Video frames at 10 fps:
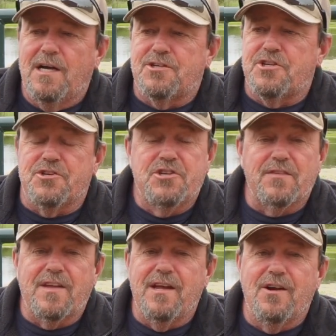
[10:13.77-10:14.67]
She's
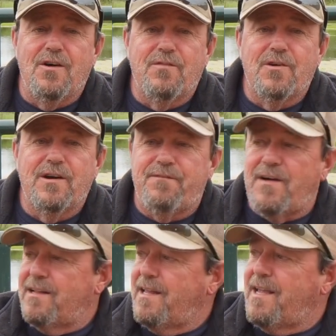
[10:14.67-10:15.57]
just getting over it,
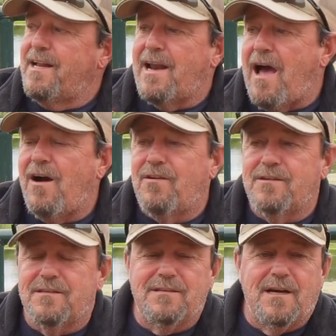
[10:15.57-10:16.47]
finally getting out.
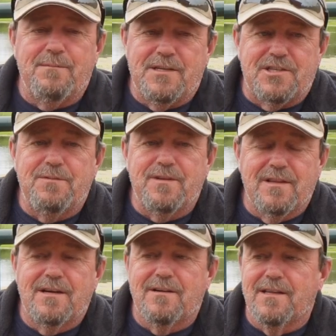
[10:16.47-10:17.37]
I mean, she was
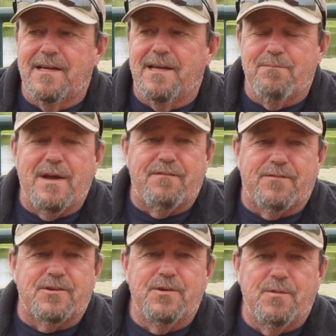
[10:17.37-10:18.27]
literally in bed
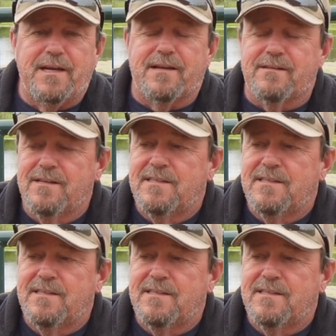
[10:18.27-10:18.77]
for 2 weeks.